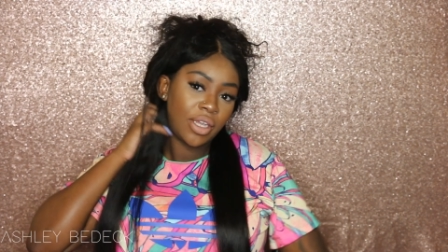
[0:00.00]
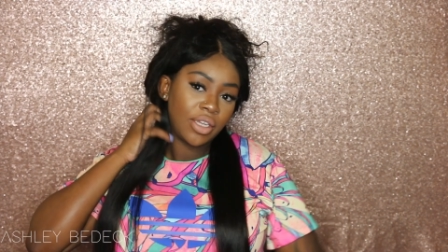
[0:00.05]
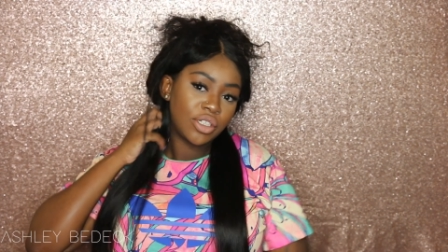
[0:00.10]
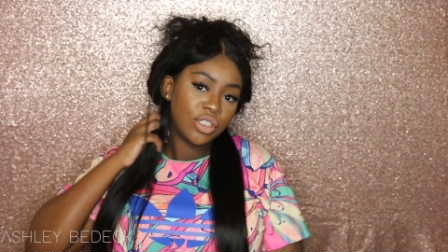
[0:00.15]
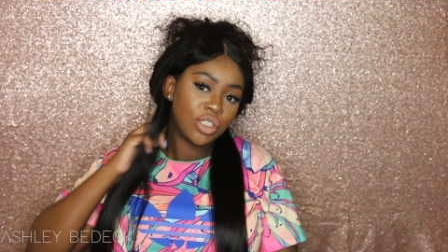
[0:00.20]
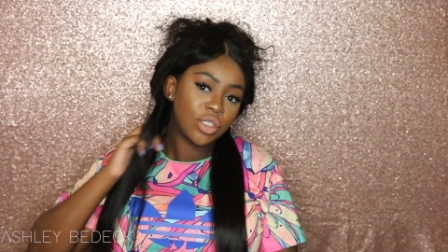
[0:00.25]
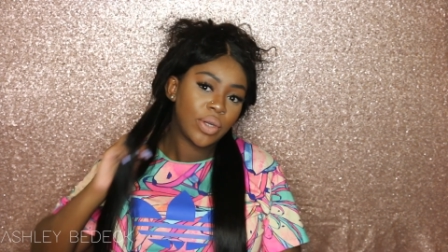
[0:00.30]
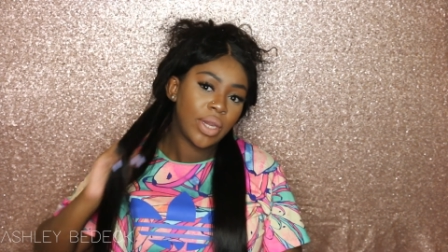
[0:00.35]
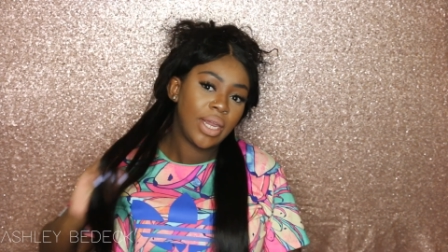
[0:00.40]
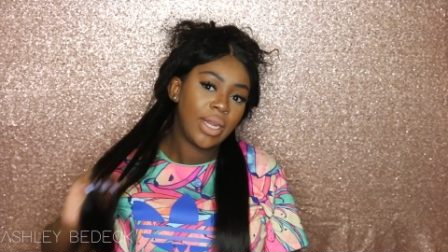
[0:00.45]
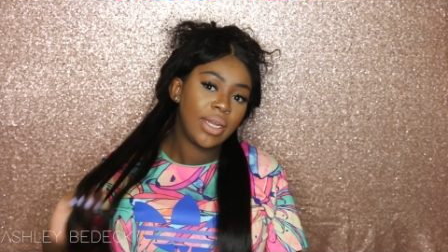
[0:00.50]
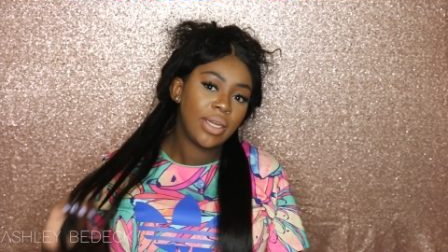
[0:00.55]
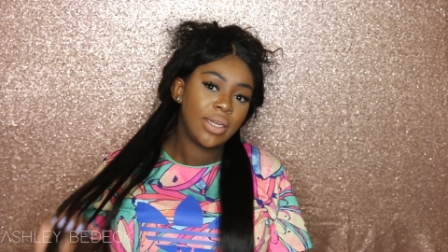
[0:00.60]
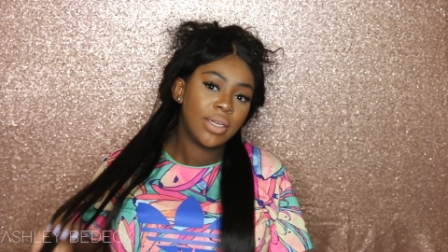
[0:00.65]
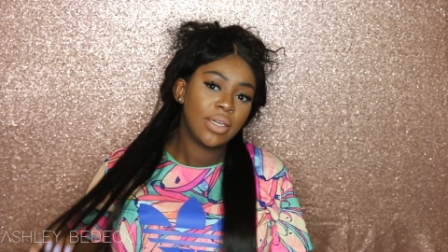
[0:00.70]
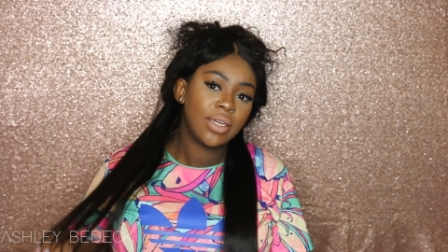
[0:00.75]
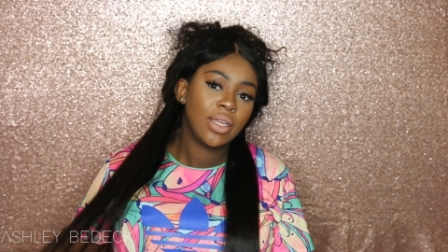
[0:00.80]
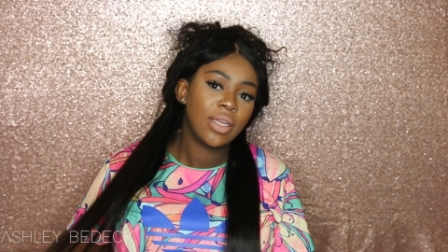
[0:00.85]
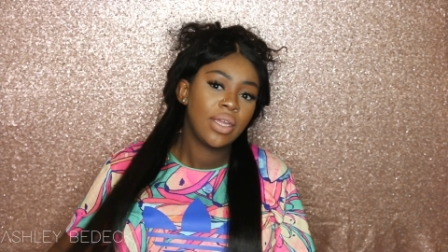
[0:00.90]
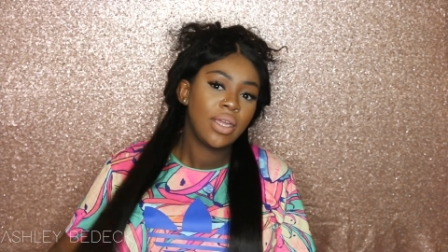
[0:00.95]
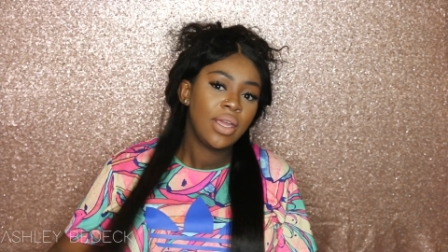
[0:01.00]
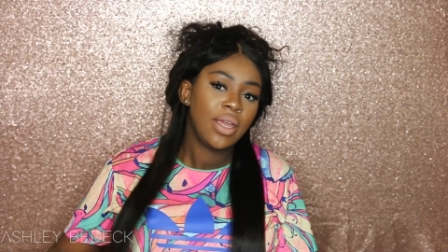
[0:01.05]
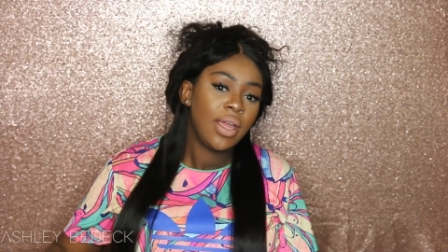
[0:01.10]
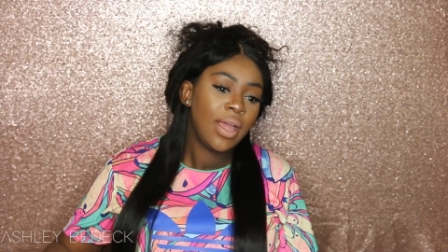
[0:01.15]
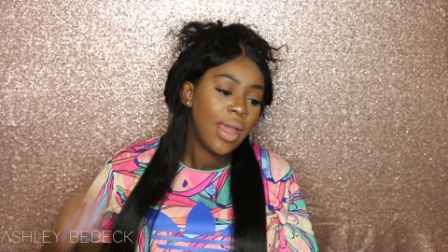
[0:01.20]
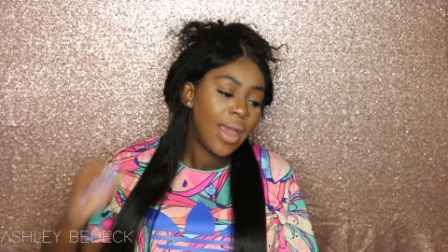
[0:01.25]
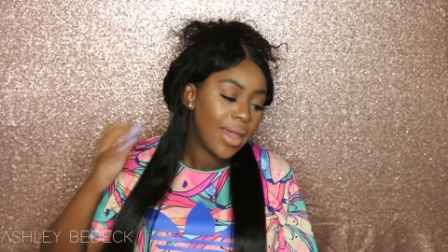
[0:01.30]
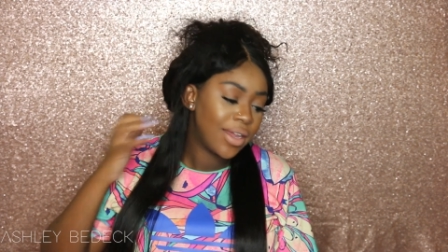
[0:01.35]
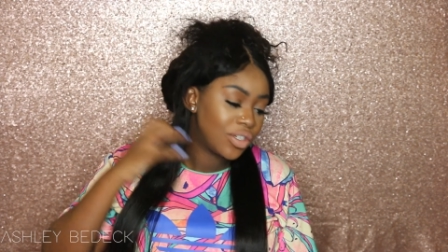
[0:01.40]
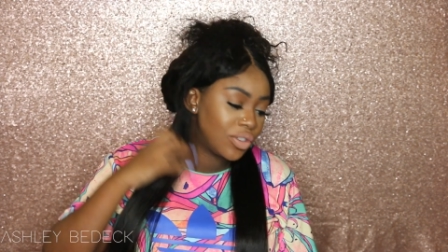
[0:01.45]
Straightened.
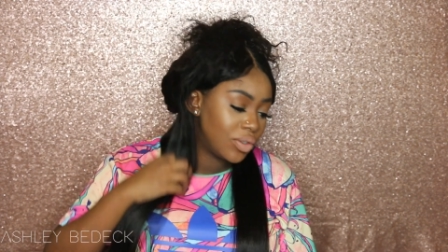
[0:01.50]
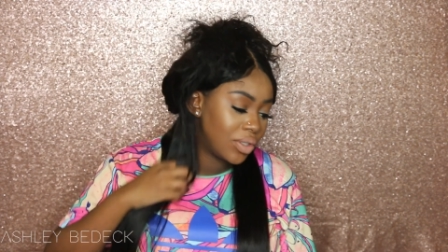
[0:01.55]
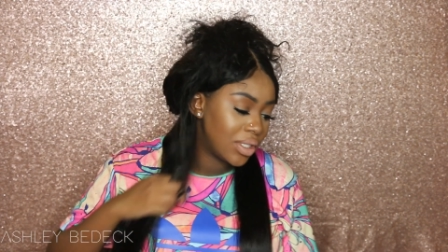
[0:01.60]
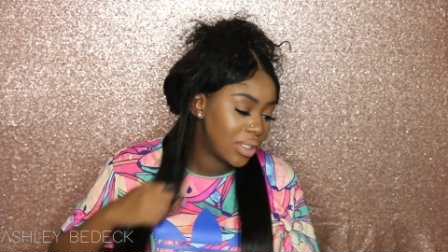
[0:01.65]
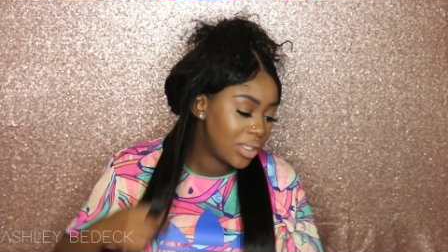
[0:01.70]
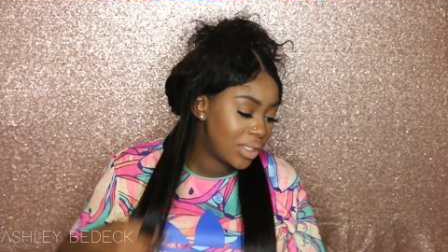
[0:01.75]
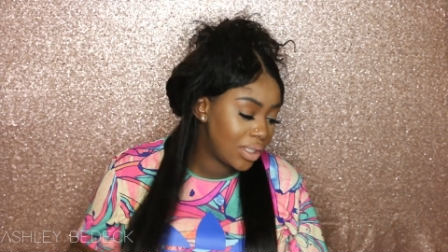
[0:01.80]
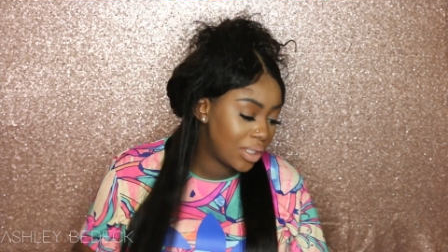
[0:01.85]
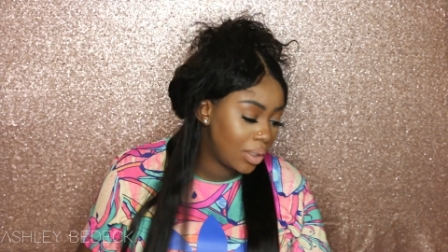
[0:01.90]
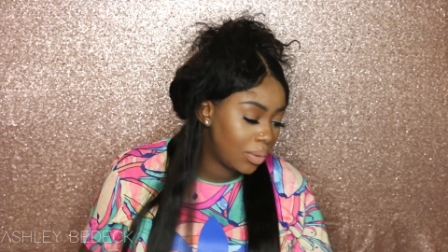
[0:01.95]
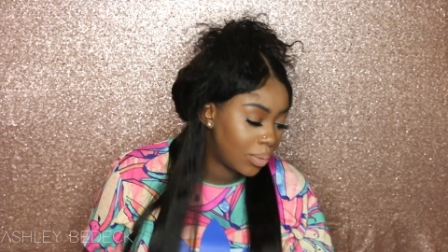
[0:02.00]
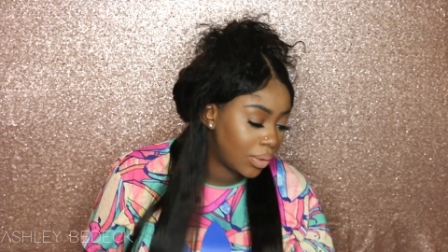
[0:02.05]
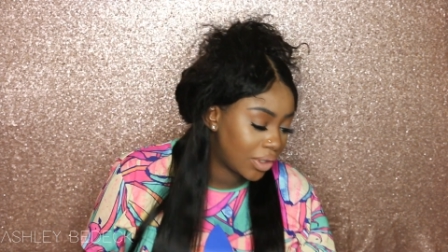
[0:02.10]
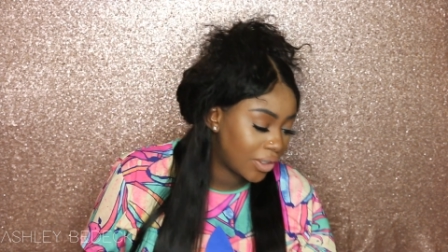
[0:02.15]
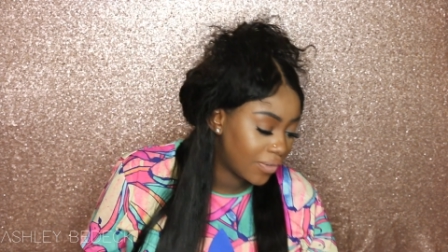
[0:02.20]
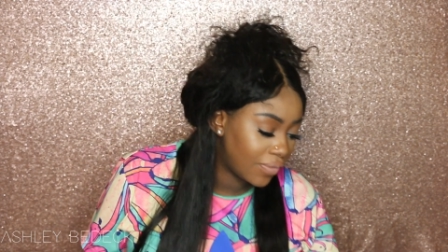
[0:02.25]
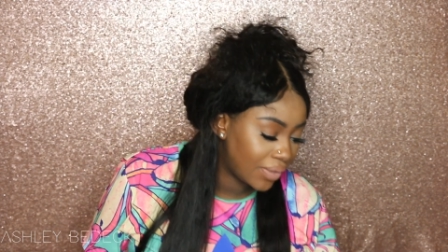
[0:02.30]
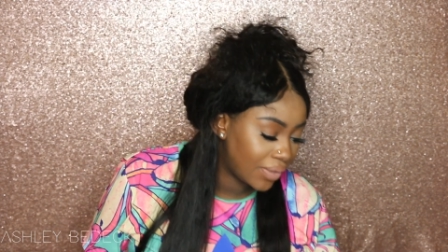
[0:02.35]
As you can see with the